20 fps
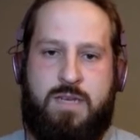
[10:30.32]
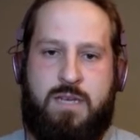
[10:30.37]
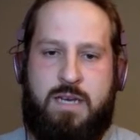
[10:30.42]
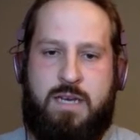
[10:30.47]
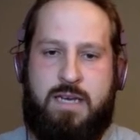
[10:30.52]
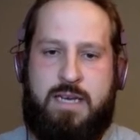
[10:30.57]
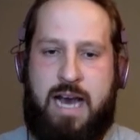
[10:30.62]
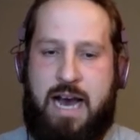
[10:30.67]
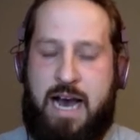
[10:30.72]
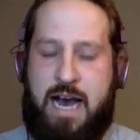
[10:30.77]

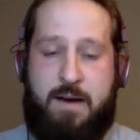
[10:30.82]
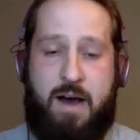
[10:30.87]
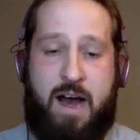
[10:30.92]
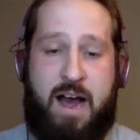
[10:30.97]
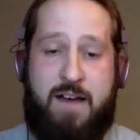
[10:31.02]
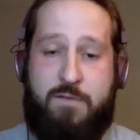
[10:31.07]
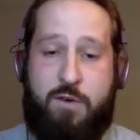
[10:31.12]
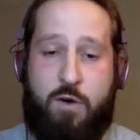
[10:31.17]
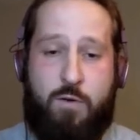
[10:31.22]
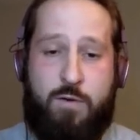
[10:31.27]
Yeah,
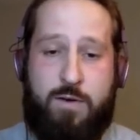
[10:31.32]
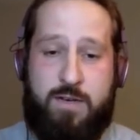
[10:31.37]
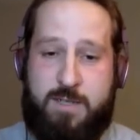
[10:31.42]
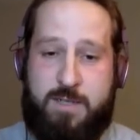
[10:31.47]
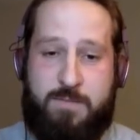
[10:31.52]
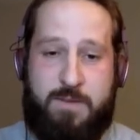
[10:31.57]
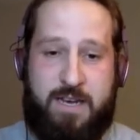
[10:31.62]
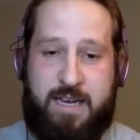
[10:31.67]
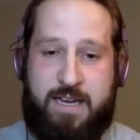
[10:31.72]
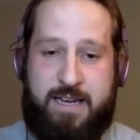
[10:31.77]
I've always
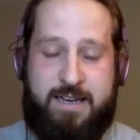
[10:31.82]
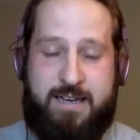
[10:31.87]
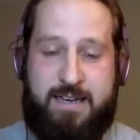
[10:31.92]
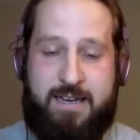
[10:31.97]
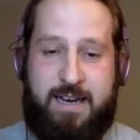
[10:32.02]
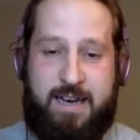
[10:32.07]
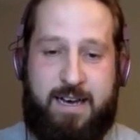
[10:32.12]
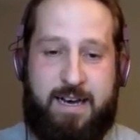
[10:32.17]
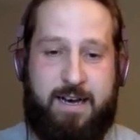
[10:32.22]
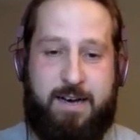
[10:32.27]

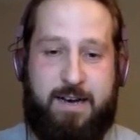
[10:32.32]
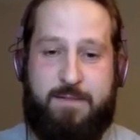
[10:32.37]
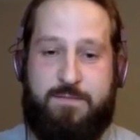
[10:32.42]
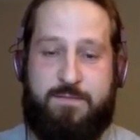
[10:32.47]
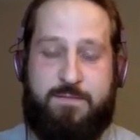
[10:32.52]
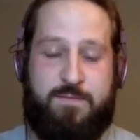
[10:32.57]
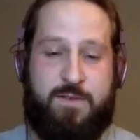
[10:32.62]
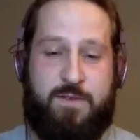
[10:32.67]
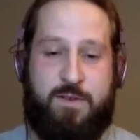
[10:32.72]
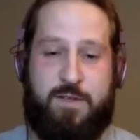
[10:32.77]
been.
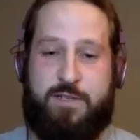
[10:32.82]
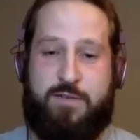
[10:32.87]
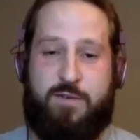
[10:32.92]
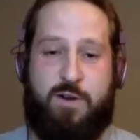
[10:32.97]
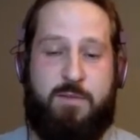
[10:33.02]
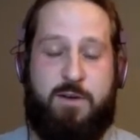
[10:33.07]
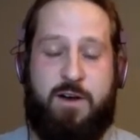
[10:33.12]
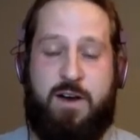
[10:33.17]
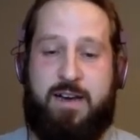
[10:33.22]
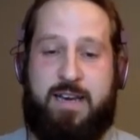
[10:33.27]
You listen to
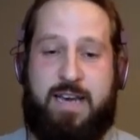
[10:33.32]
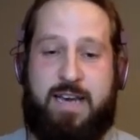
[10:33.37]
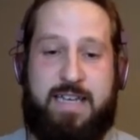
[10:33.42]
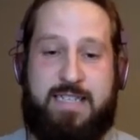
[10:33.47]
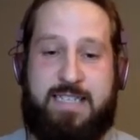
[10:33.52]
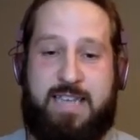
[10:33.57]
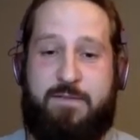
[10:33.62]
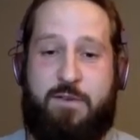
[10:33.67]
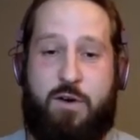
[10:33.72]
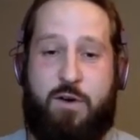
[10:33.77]
our
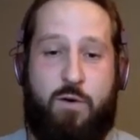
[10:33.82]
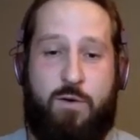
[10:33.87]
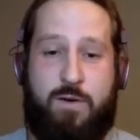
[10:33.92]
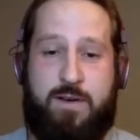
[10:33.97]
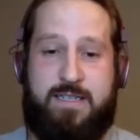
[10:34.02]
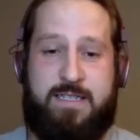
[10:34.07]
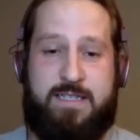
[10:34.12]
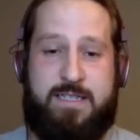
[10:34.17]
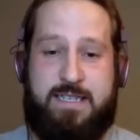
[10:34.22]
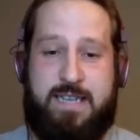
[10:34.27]
podcast. I've
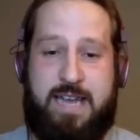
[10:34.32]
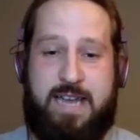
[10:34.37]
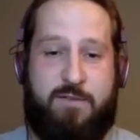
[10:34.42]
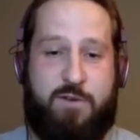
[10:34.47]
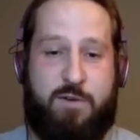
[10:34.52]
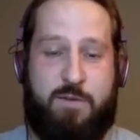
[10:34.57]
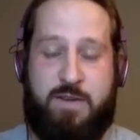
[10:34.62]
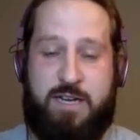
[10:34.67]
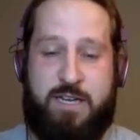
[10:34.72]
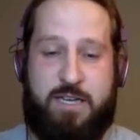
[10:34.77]
always
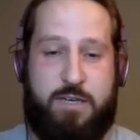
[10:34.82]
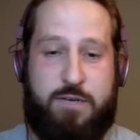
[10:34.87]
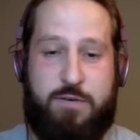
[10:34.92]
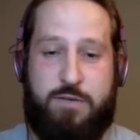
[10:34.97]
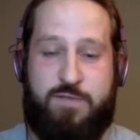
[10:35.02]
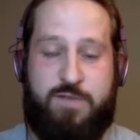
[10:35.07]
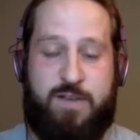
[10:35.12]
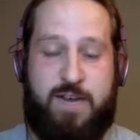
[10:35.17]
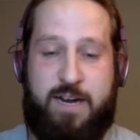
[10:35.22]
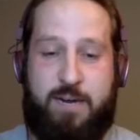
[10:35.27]
never been a
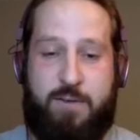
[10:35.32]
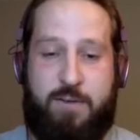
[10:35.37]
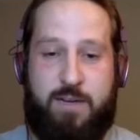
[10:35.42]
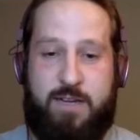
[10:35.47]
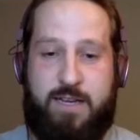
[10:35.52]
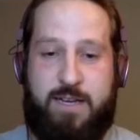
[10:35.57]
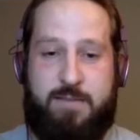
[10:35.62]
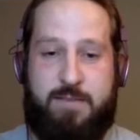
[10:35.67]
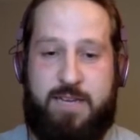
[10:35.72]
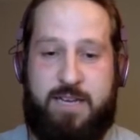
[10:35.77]
huge fan of
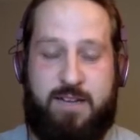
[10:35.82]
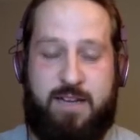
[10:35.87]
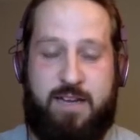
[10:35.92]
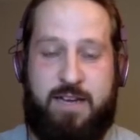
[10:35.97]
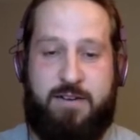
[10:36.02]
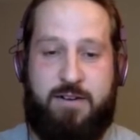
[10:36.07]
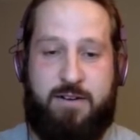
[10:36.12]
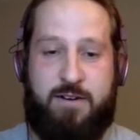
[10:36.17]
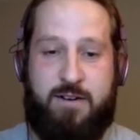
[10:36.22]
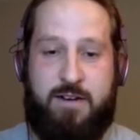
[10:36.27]
William
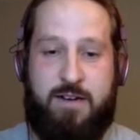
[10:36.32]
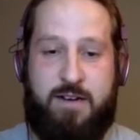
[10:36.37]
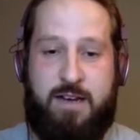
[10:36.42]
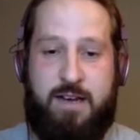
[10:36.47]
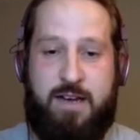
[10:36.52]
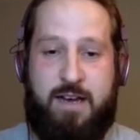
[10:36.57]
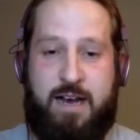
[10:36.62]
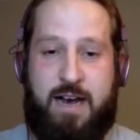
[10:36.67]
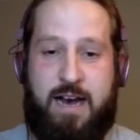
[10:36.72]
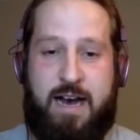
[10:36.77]
Nylander.
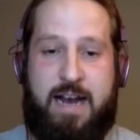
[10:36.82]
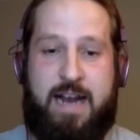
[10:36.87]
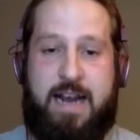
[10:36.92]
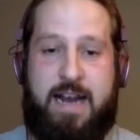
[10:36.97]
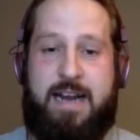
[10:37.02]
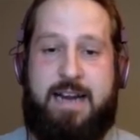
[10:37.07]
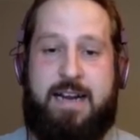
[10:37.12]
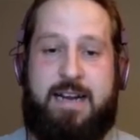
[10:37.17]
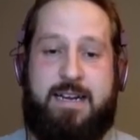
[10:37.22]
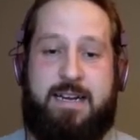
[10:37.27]

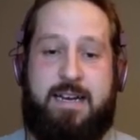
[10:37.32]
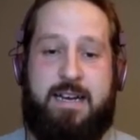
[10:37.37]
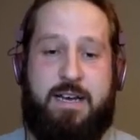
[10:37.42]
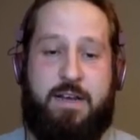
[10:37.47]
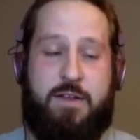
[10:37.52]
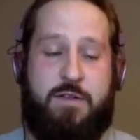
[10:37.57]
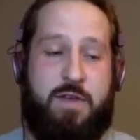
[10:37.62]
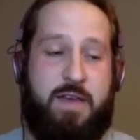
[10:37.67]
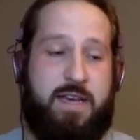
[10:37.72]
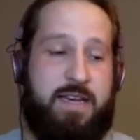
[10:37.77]
I
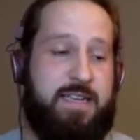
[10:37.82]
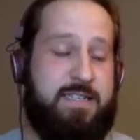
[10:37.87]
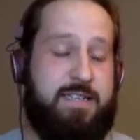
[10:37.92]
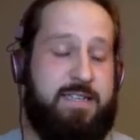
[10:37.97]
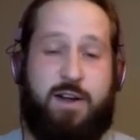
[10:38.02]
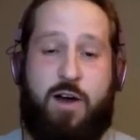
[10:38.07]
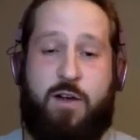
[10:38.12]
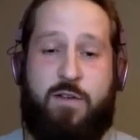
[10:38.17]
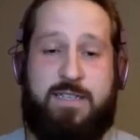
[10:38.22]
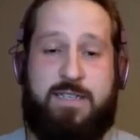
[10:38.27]
think he's
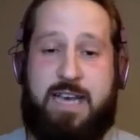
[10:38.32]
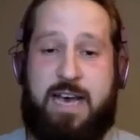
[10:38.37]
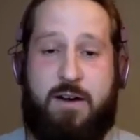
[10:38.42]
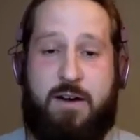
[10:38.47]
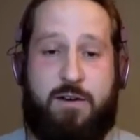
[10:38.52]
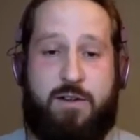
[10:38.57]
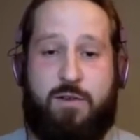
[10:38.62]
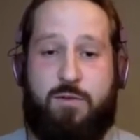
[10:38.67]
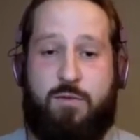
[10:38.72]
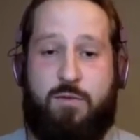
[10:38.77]
got all the
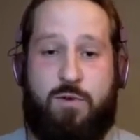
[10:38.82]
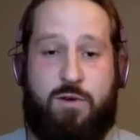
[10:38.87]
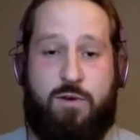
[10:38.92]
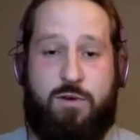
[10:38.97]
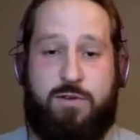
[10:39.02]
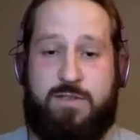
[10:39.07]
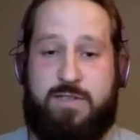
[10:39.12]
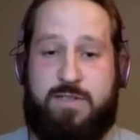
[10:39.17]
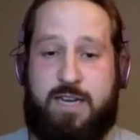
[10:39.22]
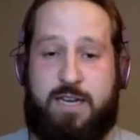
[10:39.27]
talent in the
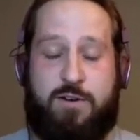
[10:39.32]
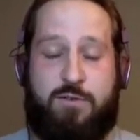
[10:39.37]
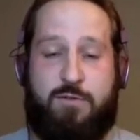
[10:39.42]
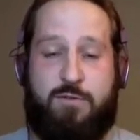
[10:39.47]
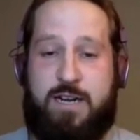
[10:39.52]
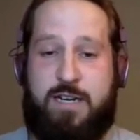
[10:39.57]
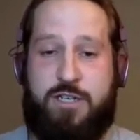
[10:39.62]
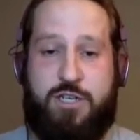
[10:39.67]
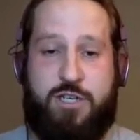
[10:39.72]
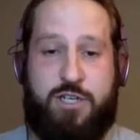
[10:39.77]
world. He's got a
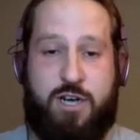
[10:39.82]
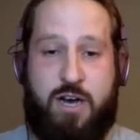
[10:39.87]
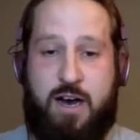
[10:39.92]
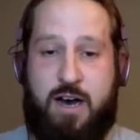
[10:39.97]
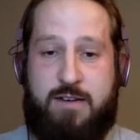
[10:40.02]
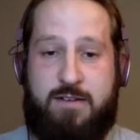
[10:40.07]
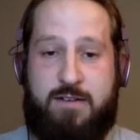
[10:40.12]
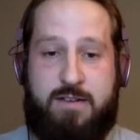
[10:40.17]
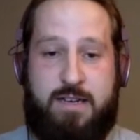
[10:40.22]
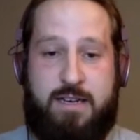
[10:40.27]
great
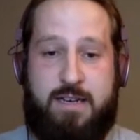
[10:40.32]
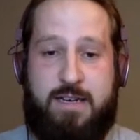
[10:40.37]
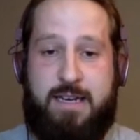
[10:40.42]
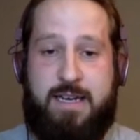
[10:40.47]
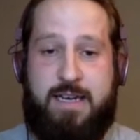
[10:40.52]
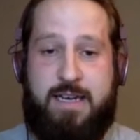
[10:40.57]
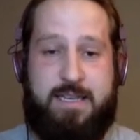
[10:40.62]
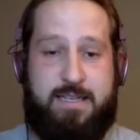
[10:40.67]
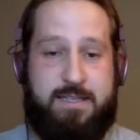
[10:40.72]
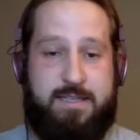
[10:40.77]
shot.
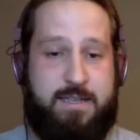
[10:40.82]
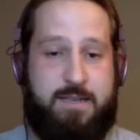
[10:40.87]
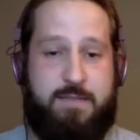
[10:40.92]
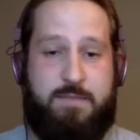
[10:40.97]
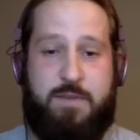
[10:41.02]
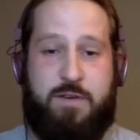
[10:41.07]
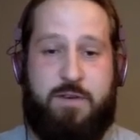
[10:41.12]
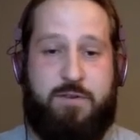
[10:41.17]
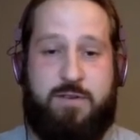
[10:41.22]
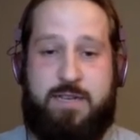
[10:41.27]
He's the
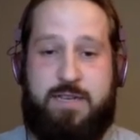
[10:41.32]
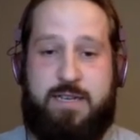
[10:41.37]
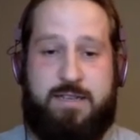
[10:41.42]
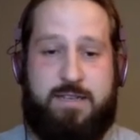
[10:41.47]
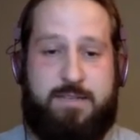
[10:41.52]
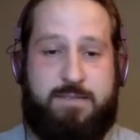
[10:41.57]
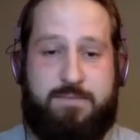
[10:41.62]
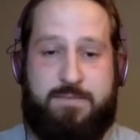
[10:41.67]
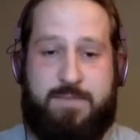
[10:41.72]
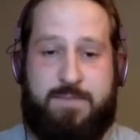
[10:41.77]
ability
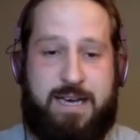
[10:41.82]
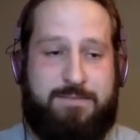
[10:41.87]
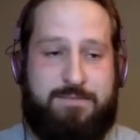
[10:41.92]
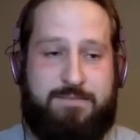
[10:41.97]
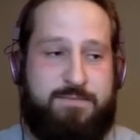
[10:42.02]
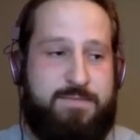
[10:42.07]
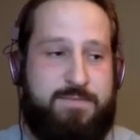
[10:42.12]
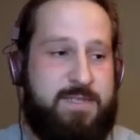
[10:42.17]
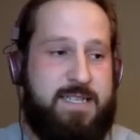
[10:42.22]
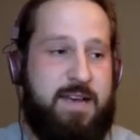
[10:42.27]
to get
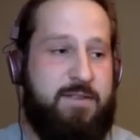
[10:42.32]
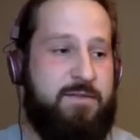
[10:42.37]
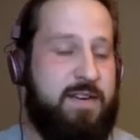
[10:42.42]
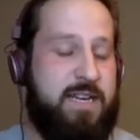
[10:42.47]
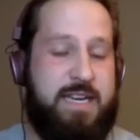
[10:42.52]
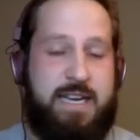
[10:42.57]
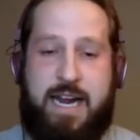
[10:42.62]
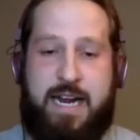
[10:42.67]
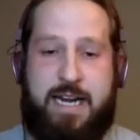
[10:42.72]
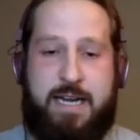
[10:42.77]

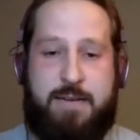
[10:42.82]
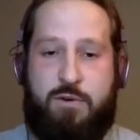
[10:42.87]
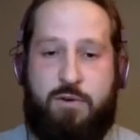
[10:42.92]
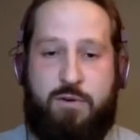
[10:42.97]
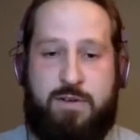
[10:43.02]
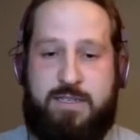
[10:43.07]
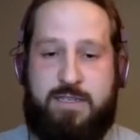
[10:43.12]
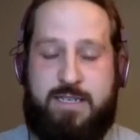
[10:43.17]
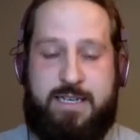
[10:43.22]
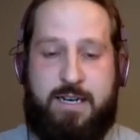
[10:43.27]
70 to 80
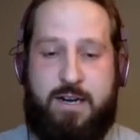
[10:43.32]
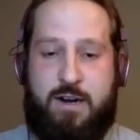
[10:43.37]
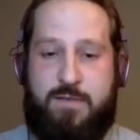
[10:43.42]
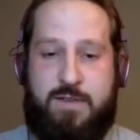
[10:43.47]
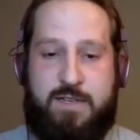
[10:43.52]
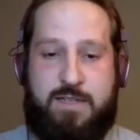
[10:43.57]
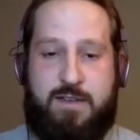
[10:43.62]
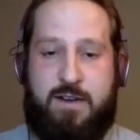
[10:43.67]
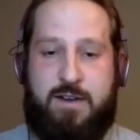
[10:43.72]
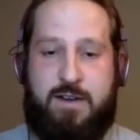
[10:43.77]
points a year if
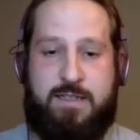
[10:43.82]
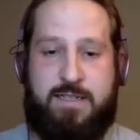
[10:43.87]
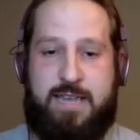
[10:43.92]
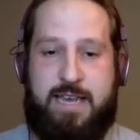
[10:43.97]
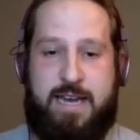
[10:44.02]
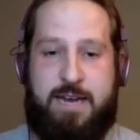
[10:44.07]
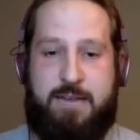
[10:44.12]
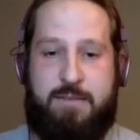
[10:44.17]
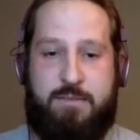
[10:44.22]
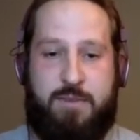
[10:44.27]
he's on his
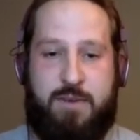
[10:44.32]
game.